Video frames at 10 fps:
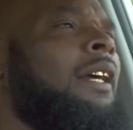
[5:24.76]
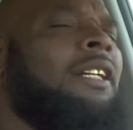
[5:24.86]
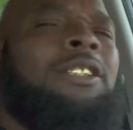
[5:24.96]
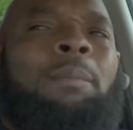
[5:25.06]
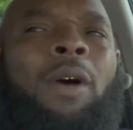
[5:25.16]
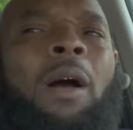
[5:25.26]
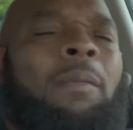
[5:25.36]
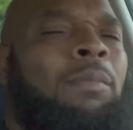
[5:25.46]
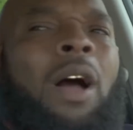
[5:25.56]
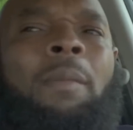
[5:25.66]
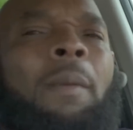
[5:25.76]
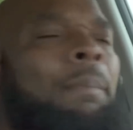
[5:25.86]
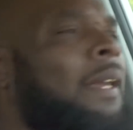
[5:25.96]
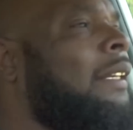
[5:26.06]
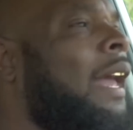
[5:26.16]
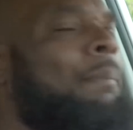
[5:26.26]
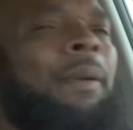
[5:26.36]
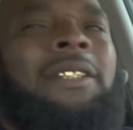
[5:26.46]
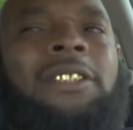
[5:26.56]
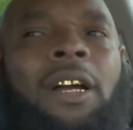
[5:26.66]
He said, boy, I'ma beat that
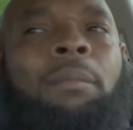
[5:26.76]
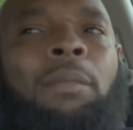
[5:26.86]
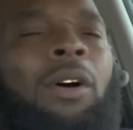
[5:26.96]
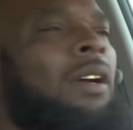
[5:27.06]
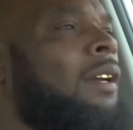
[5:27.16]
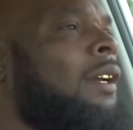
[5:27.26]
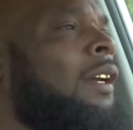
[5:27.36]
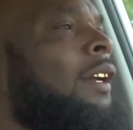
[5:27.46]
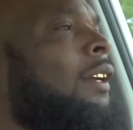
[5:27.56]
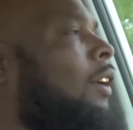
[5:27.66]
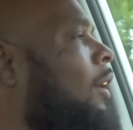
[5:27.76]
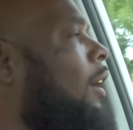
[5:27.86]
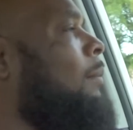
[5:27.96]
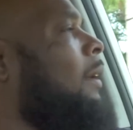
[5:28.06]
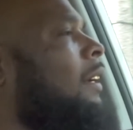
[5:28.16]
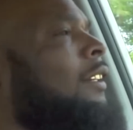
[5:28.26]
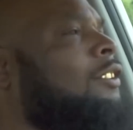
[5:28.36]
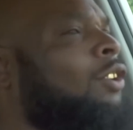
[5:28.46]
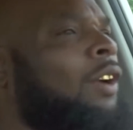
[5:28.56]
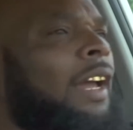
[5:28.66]
up, boy. You hear me?
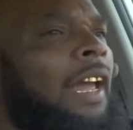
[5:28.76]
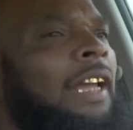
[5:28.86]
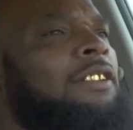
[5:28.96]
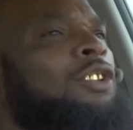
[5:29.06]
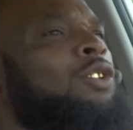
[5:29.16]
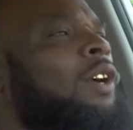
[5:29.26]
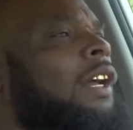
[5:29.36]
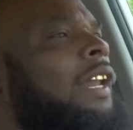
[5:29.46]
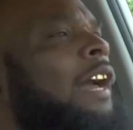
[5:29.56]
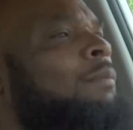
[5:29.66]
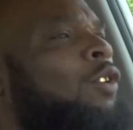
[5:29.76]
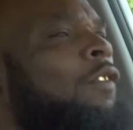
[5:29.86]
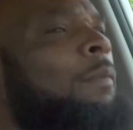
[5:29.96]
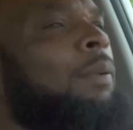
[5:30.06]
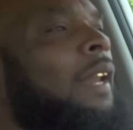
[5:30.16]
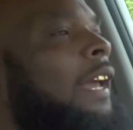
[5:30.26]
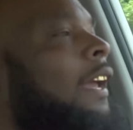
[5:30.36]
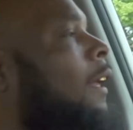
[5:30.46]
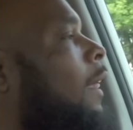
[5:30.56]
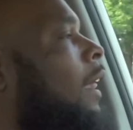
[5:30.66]
So at the two o'clock movie
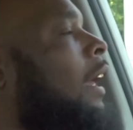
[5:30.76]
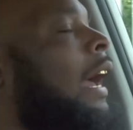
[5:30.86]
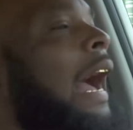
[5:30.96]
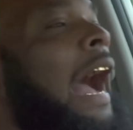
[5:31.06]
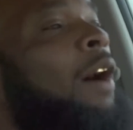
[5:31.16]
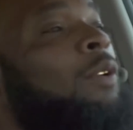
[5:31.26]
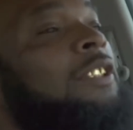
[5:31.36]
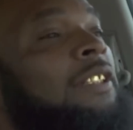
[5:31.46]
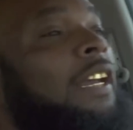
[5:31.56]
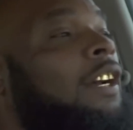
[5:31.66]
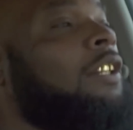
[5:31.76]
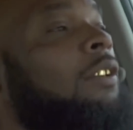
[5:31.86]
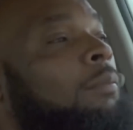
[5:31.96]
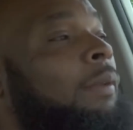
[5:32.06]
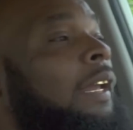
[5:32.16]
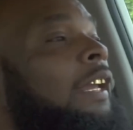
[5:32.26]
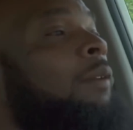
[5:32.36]
plan, our cell, me and